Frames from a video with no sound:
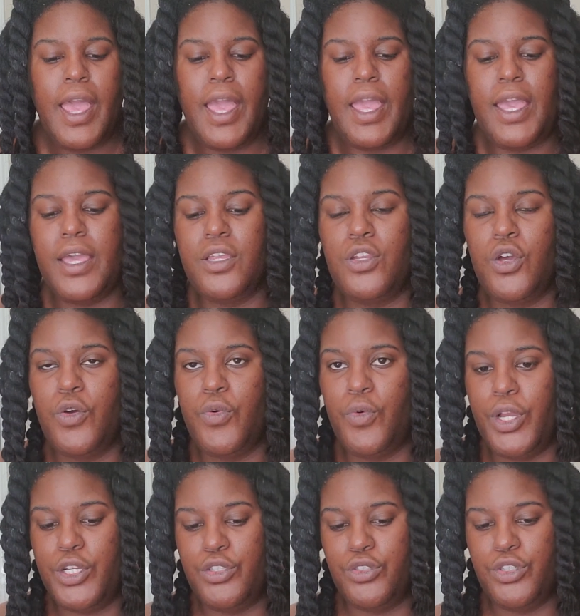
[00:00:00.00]
And
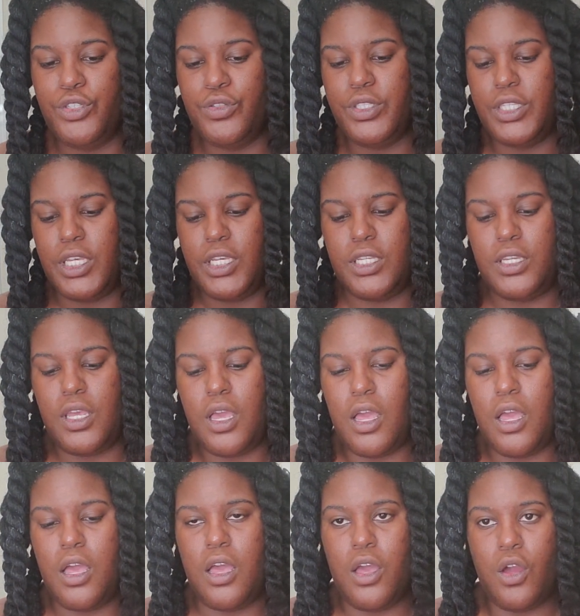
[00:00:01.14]
introducing
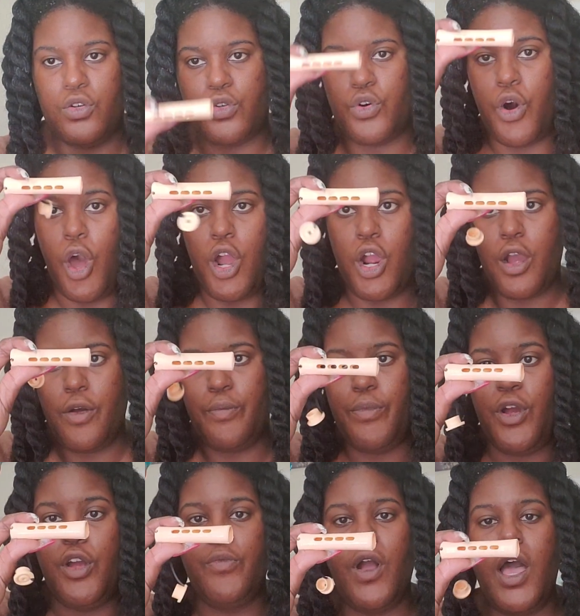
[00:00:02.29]

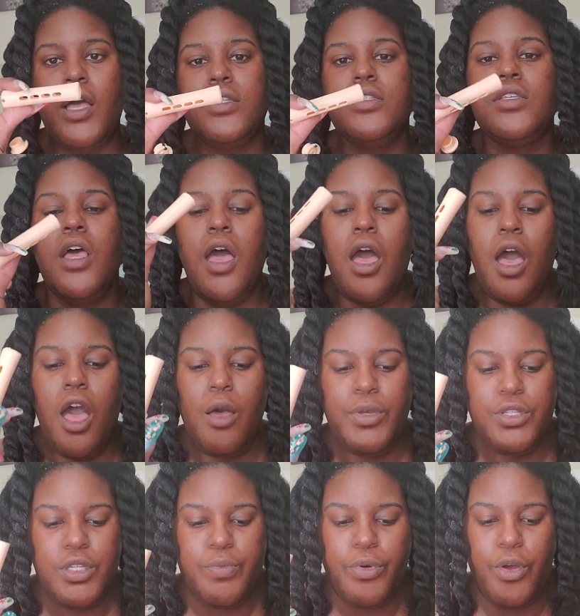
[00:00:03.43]
Perm Rods. I'll be
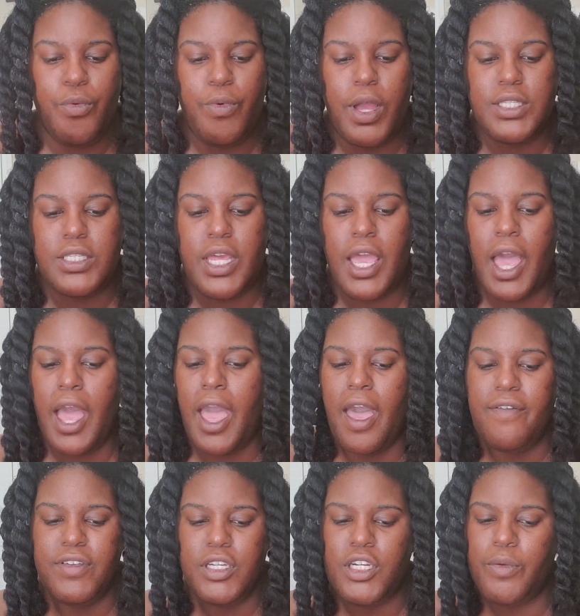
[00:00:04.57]
using Perm Rods today. I
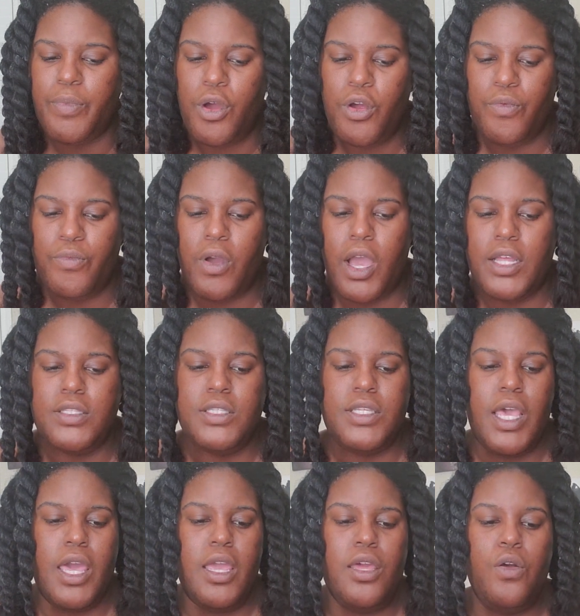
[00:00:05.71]
haven't done a Perm Rod
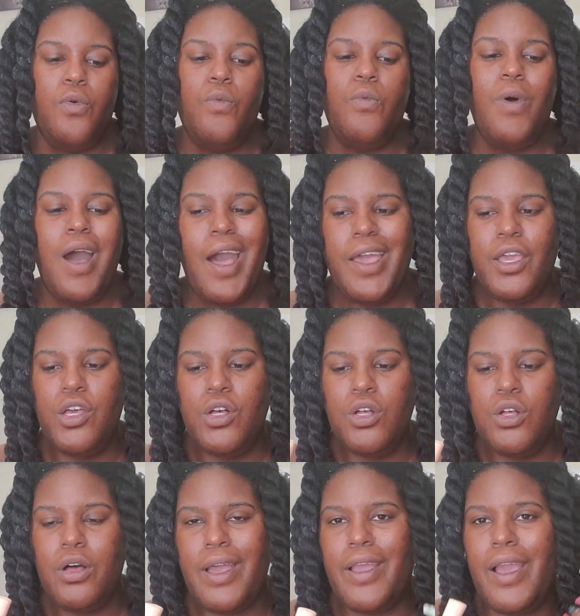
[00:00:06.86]
set in a
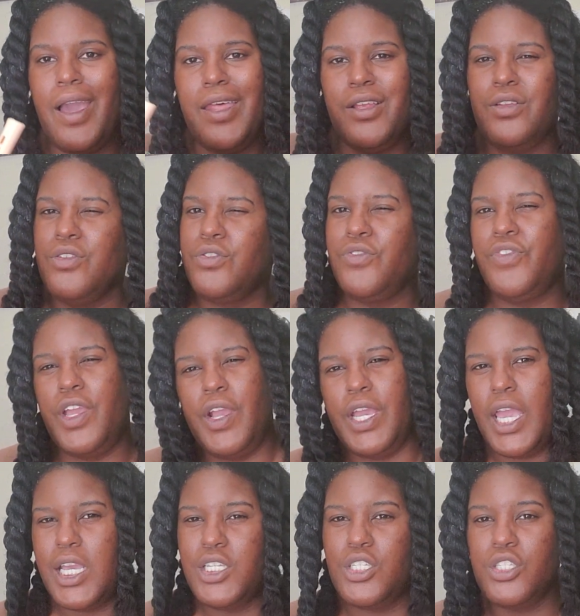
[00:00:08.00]
while. I kind of do
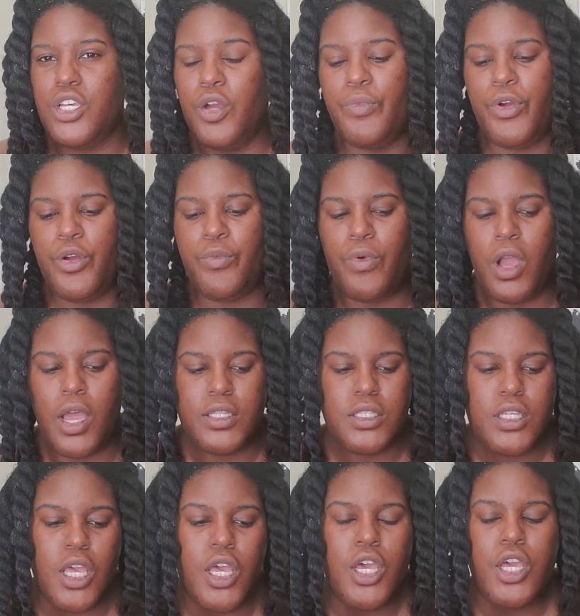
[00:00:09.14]
variations on Perm Rods.
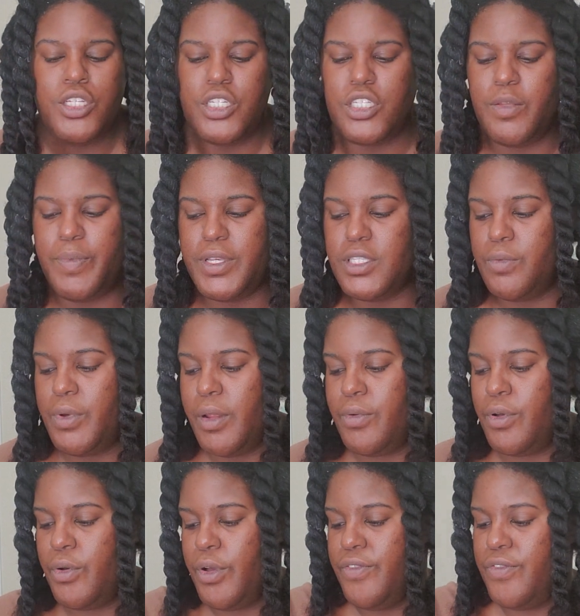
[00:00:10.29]
Just depends on what I'm
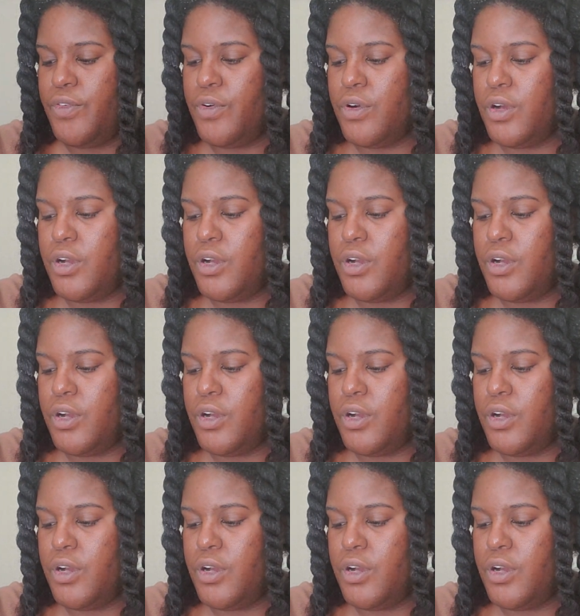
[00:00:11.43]
going for.